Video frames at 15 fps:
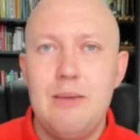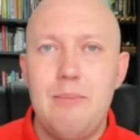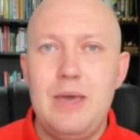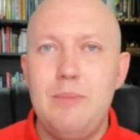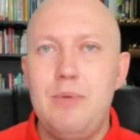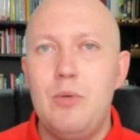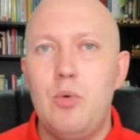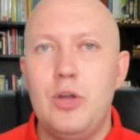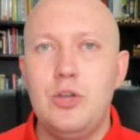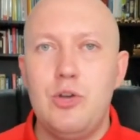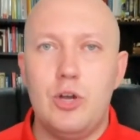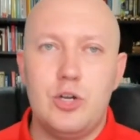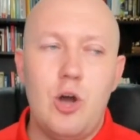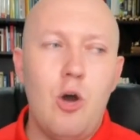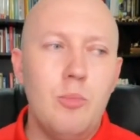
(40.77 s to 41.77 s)
Maybe when
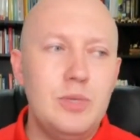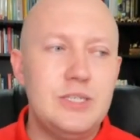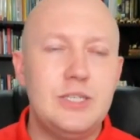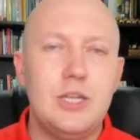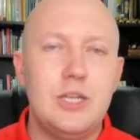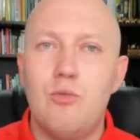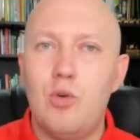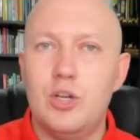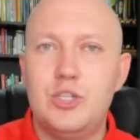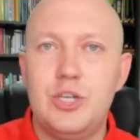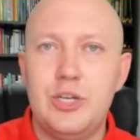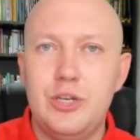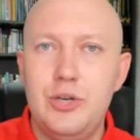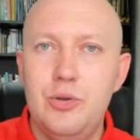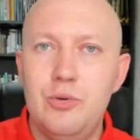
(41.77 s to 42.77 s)
you're at home, instead of
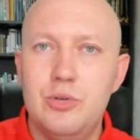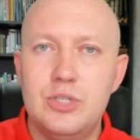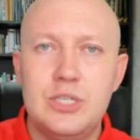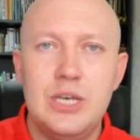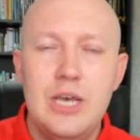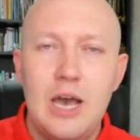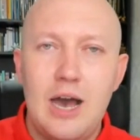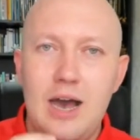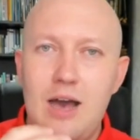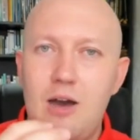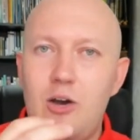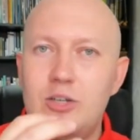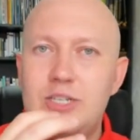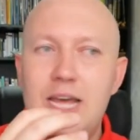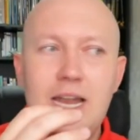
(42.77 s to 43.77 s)
watching news
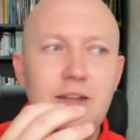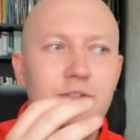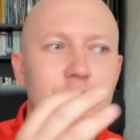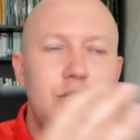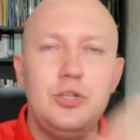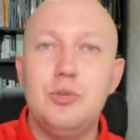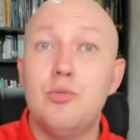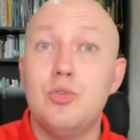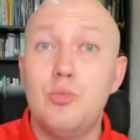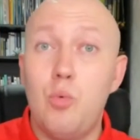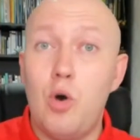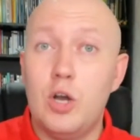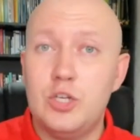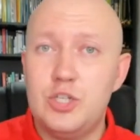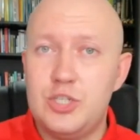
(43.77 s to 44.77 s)
on television, you would
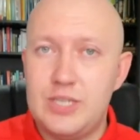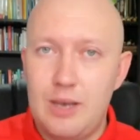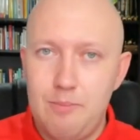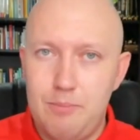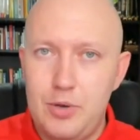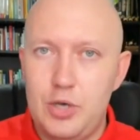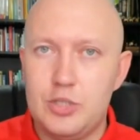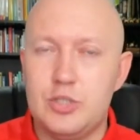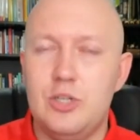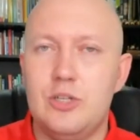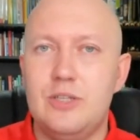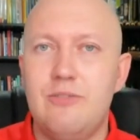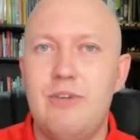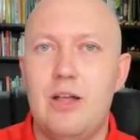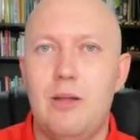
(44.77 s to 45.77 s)
watch some personal
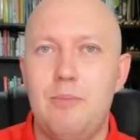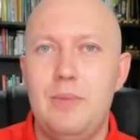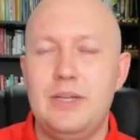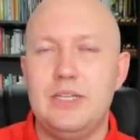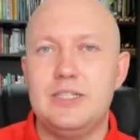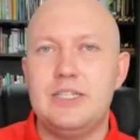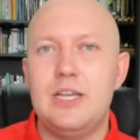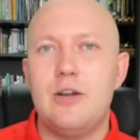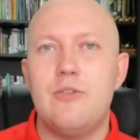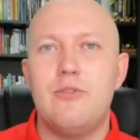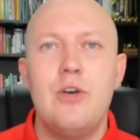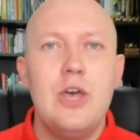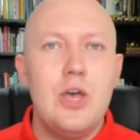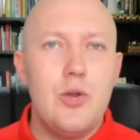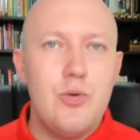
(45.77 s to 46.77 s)
development. Instead of
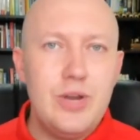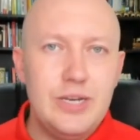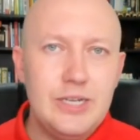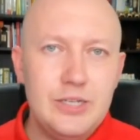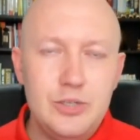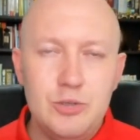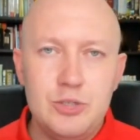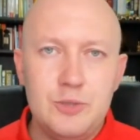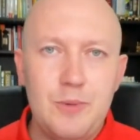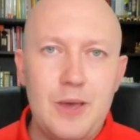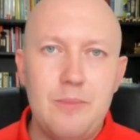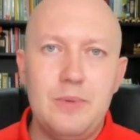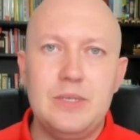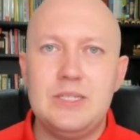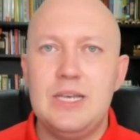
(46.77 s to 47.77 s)
reading
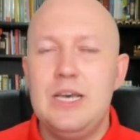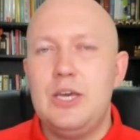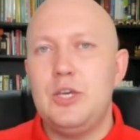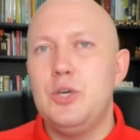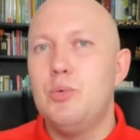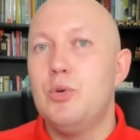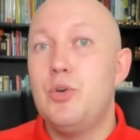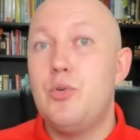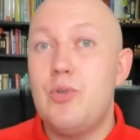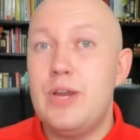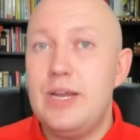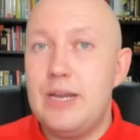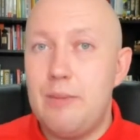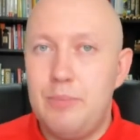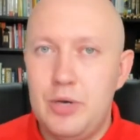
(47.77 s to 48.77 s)
newspapers, you would
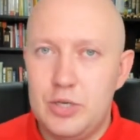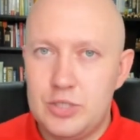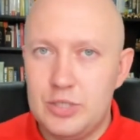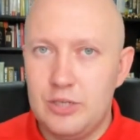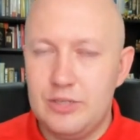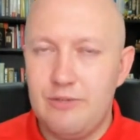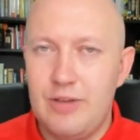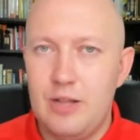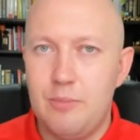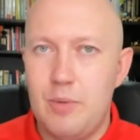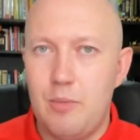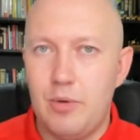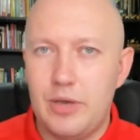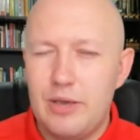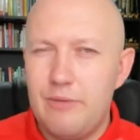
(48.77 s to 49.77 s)
read a personal
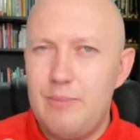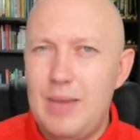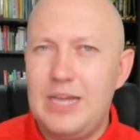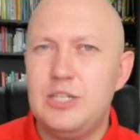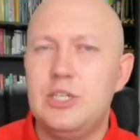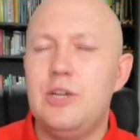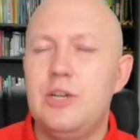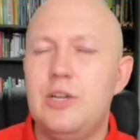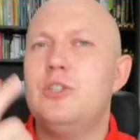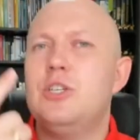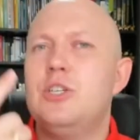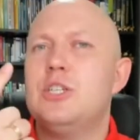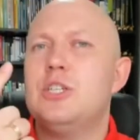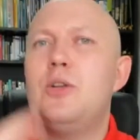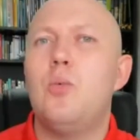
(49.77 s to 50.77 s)
development book. Imagine if you
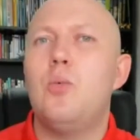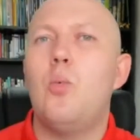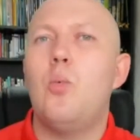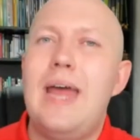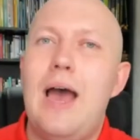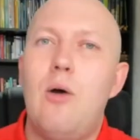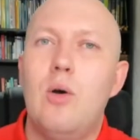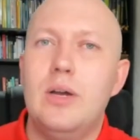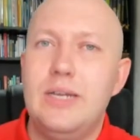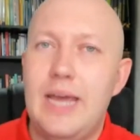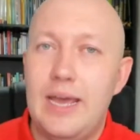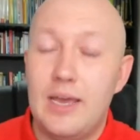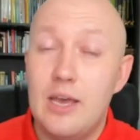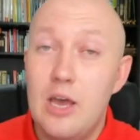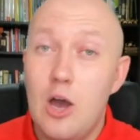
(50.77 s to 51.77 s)
just spent 1 hour a
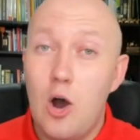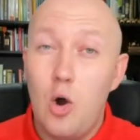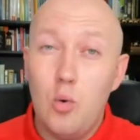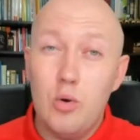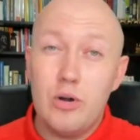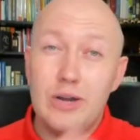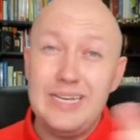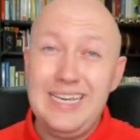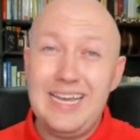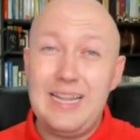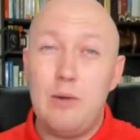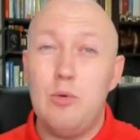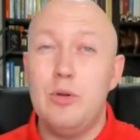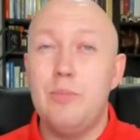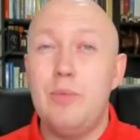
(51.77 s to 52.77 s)
day. Over a year,
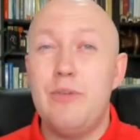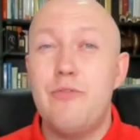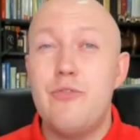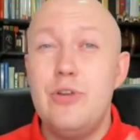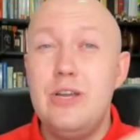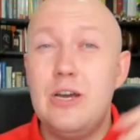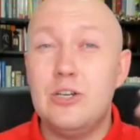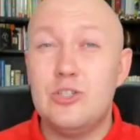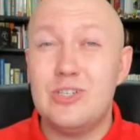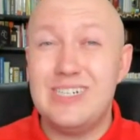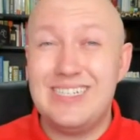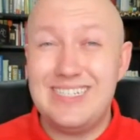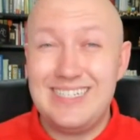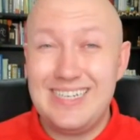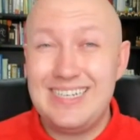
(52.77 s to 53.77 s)
that would be
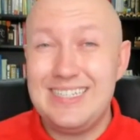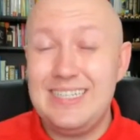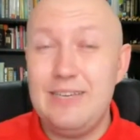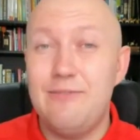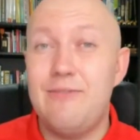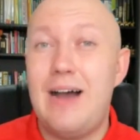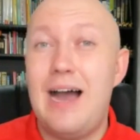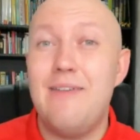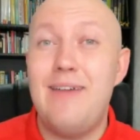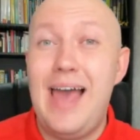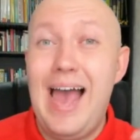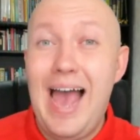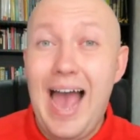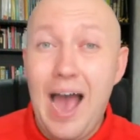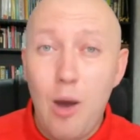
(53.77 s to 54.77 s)
365
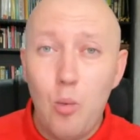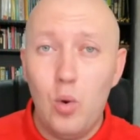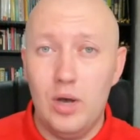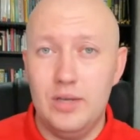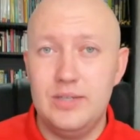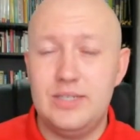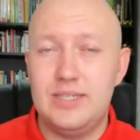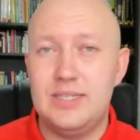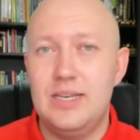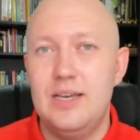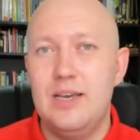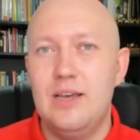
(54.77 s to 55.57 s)
hours